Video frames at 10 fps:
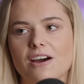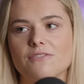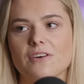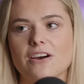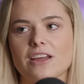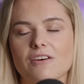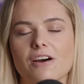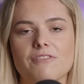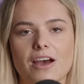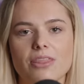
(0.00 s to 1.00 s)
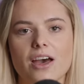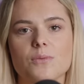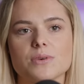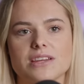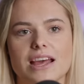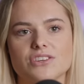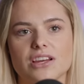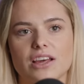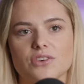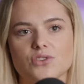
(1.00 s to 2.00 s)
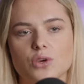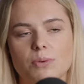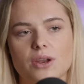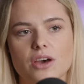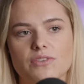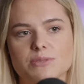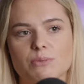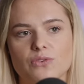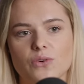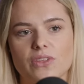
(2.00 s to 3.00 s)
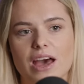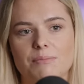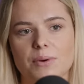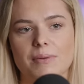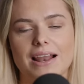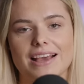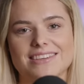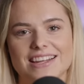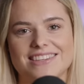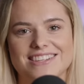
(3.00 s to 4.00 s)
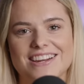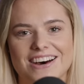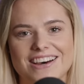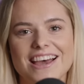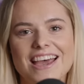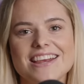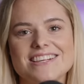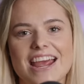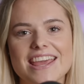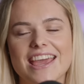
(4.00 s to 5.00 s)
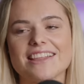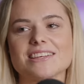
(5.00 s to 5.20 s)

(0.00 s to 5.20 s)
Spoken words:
I found that I wasn't actually like super nervous before that, but my legs did start shaking.